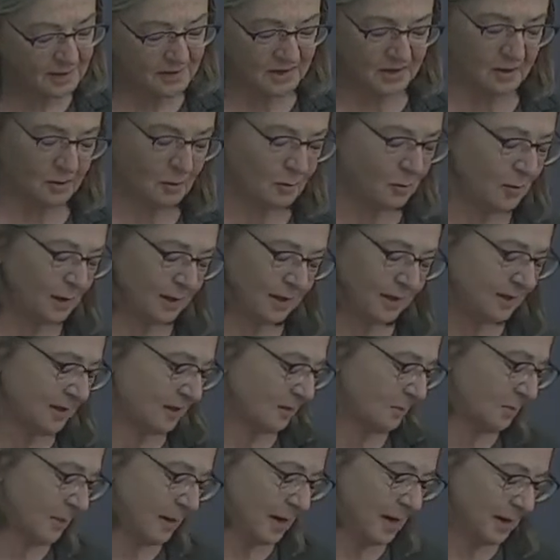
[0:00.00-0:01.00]
I so
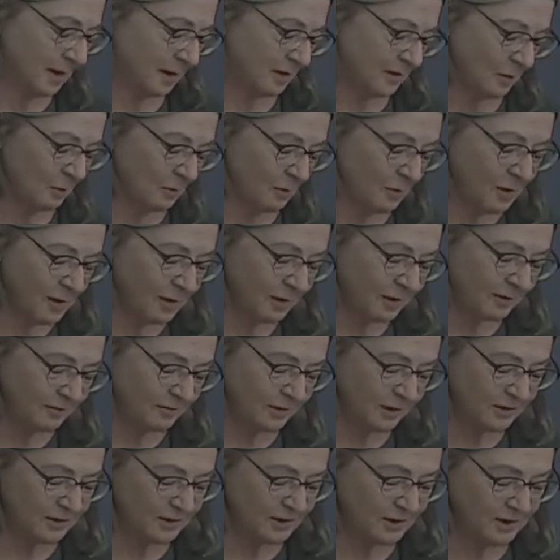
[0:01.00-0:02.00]
wanted to mock the walk
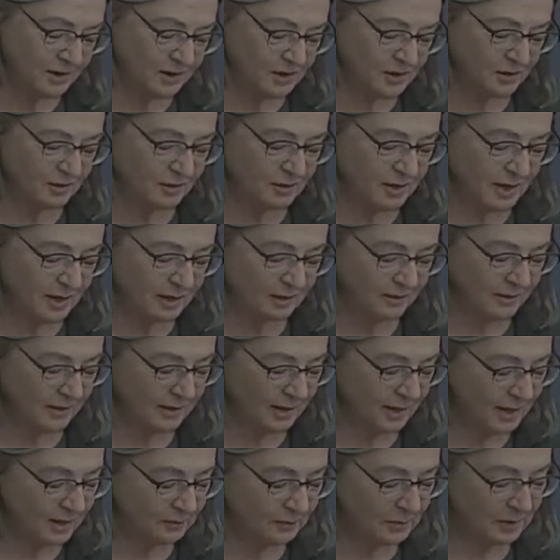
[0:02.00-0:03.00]
of our teacher now
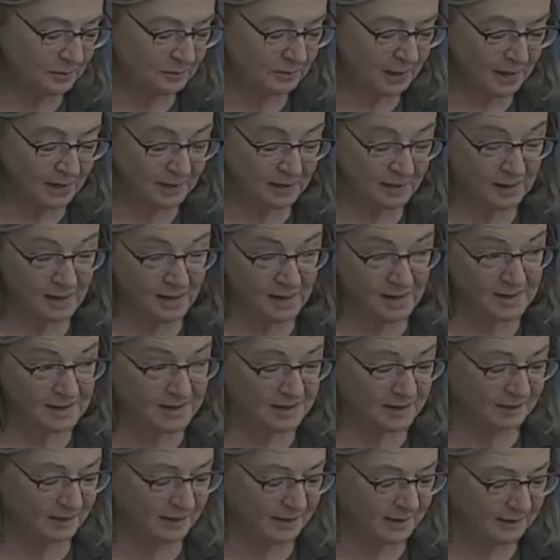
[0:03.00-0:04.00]
that I had been made an
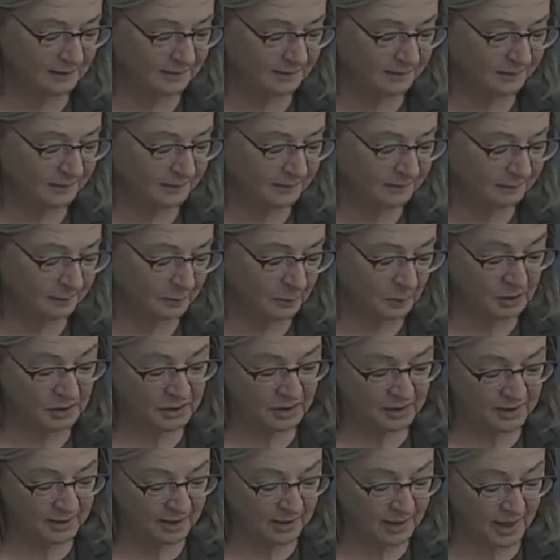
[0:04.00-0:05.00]
isolate,
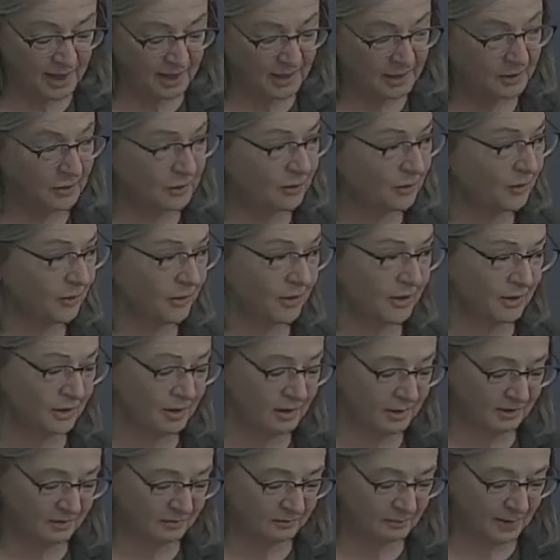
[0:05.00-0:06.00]
put in a category
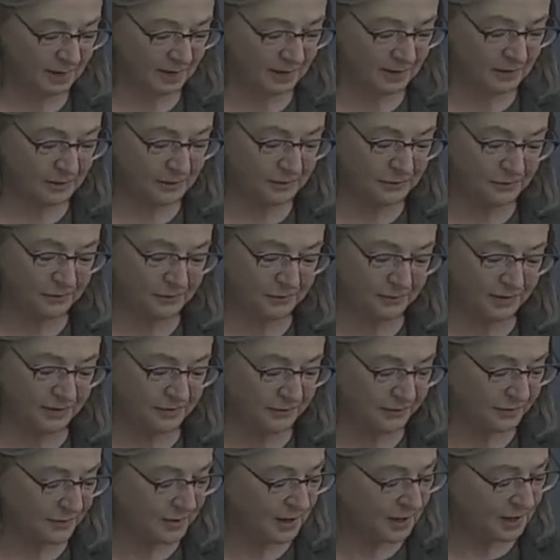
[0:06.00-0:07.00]
all of my own,
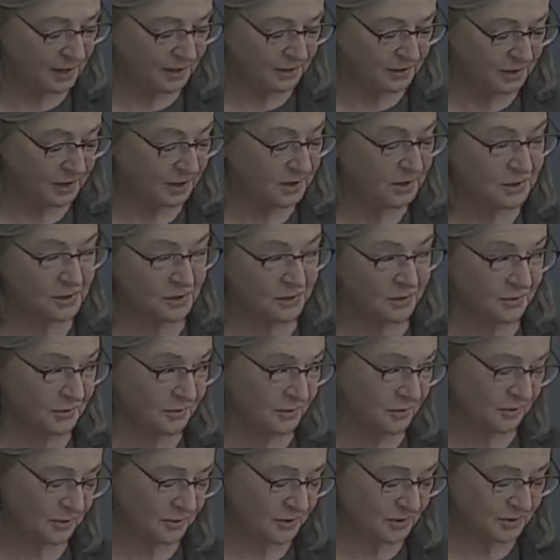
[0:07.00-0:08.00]
neither
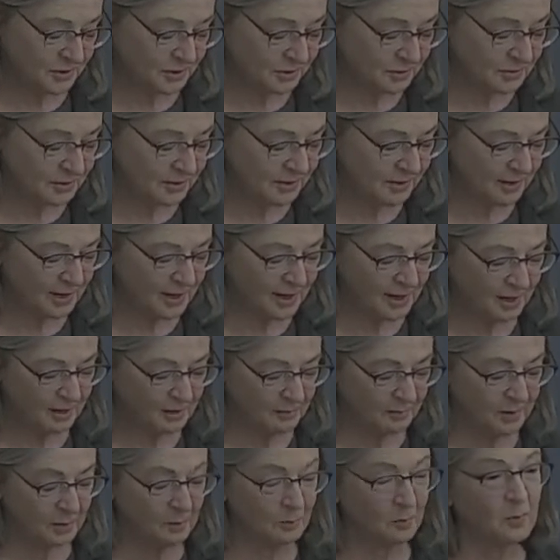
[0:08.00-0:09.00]
teacher nor student
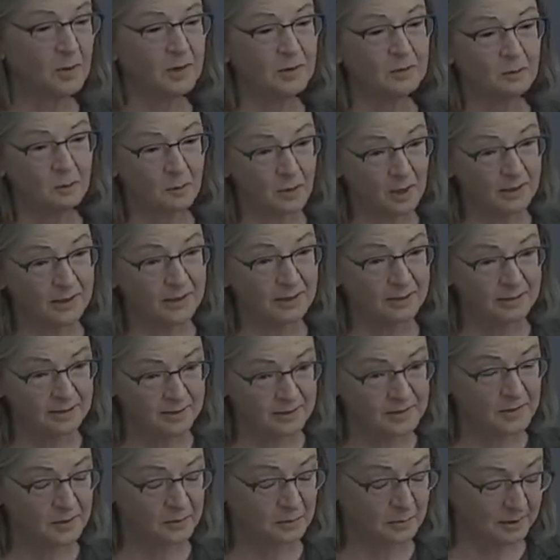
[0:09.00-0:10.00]
now, but one wanting
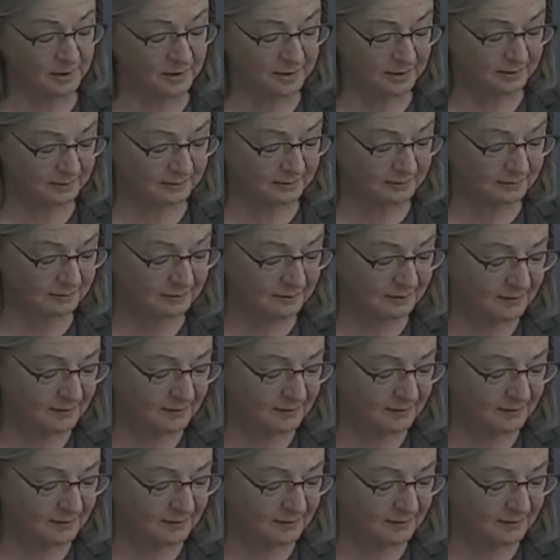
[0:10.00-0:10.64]
discipline.